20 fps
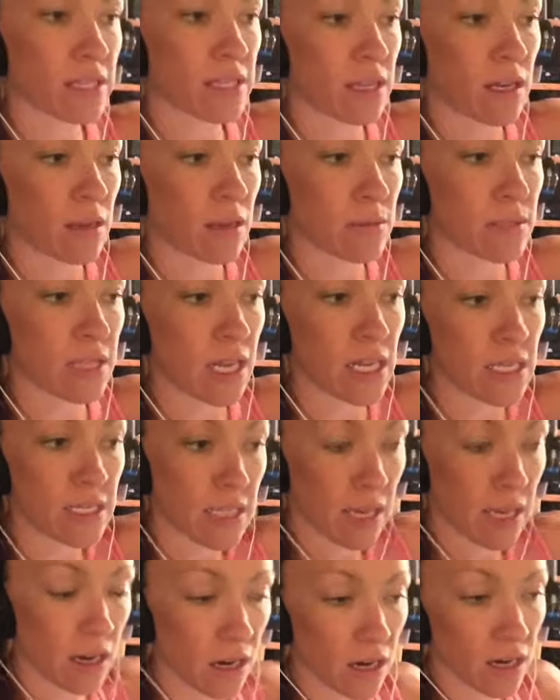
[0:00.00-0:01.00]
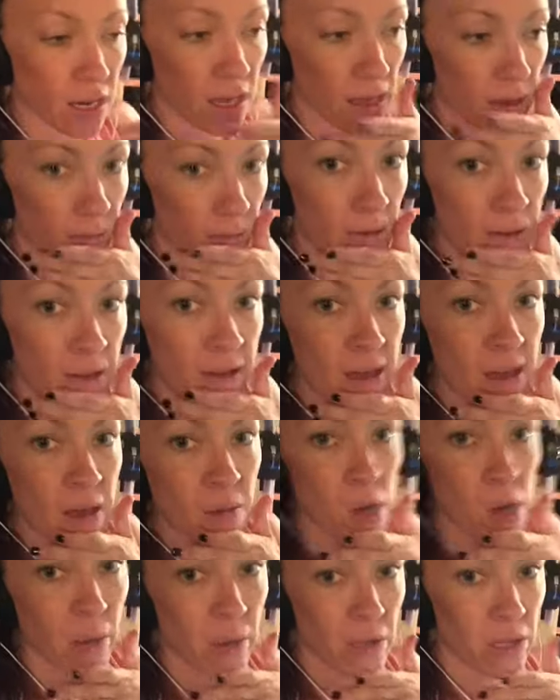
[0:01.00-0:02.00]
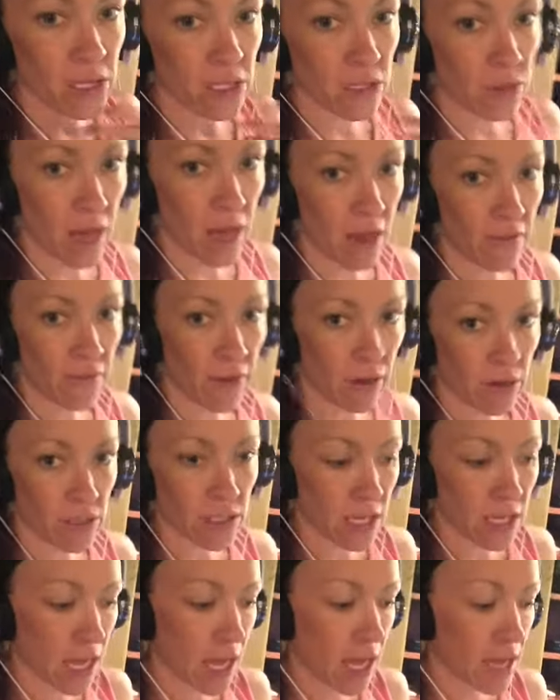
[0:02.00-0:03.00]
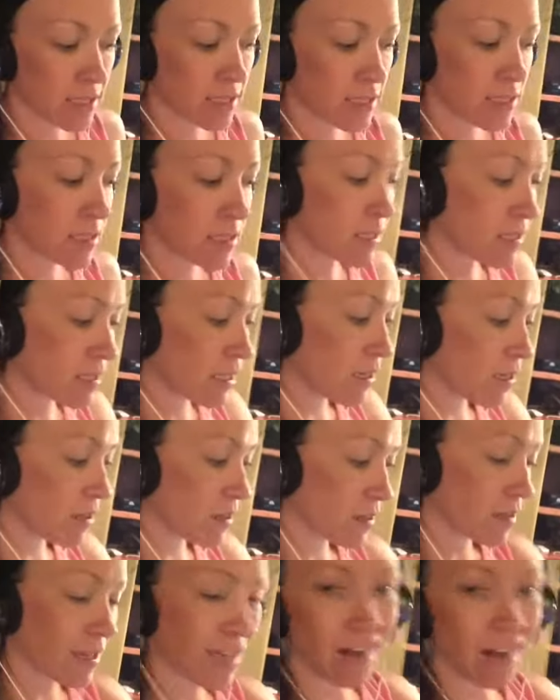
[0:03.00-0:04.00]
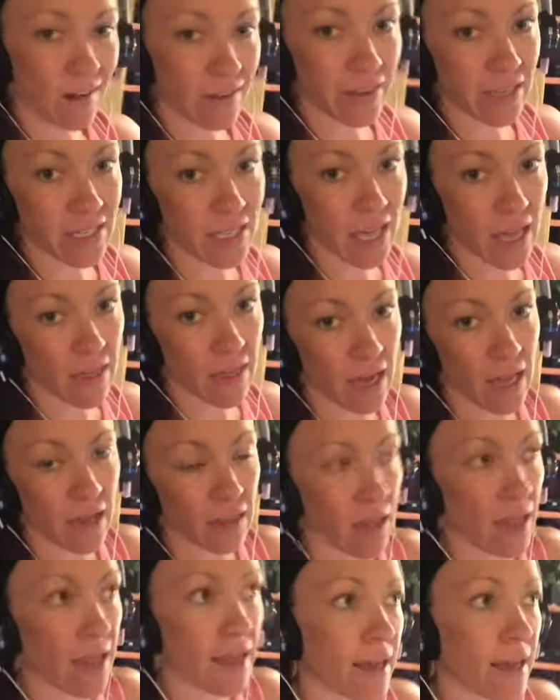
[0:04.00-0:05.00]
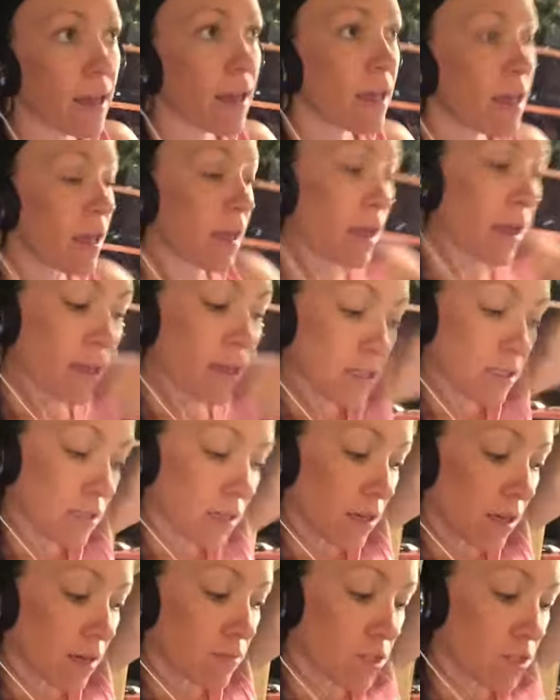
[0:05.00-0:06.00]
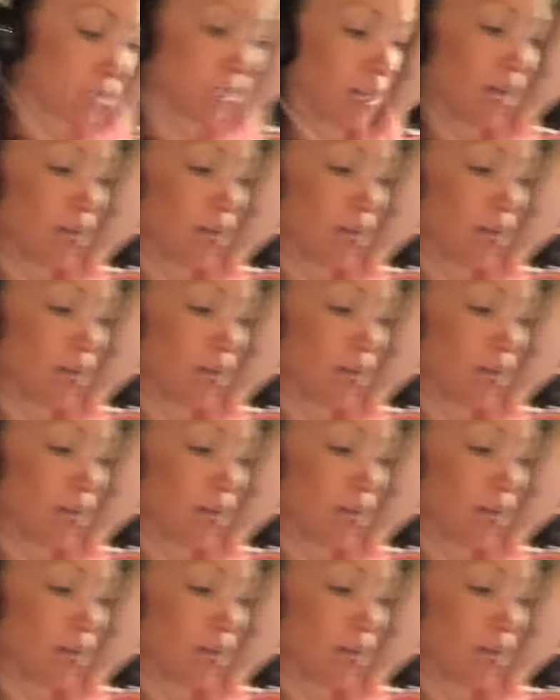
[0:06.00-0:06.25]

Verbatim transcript: some steady state cardio. Probably only do a half hour today since it's a little later in the day than I like. So I'm just